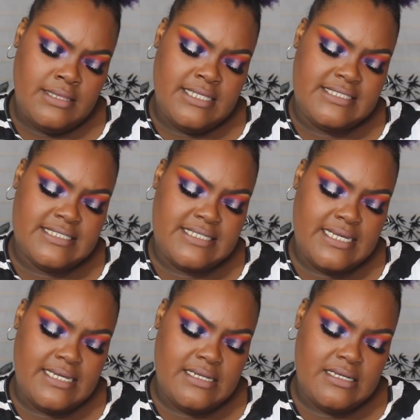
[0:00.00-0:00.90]
This is
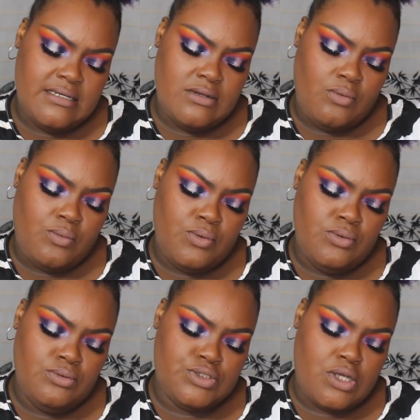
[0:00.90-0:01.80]
in
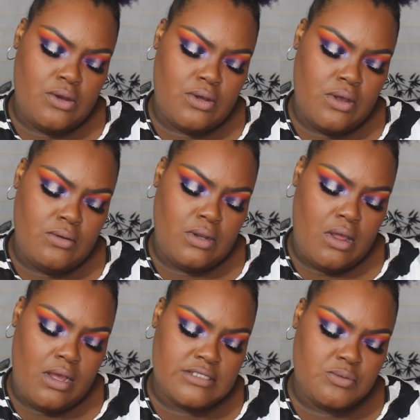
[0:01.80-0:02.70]
Rouge Coco
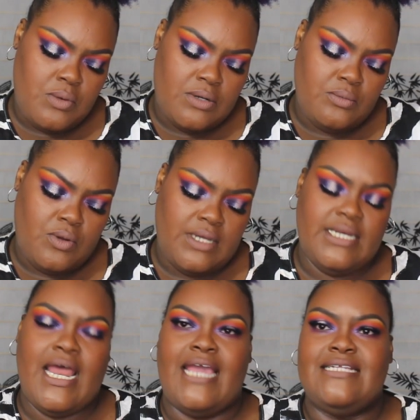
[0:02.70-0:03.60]
Gloss
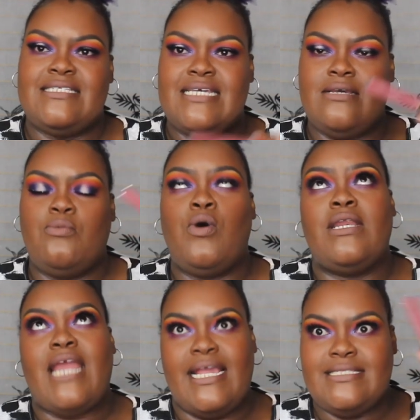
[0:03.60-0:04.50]
1119,
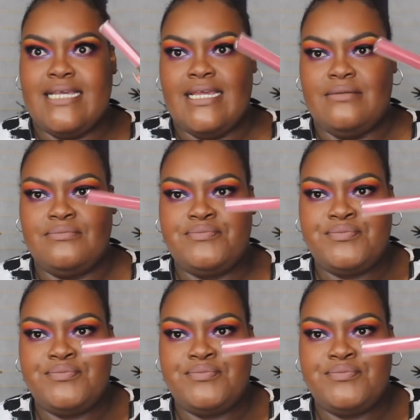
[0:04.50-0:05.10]
119.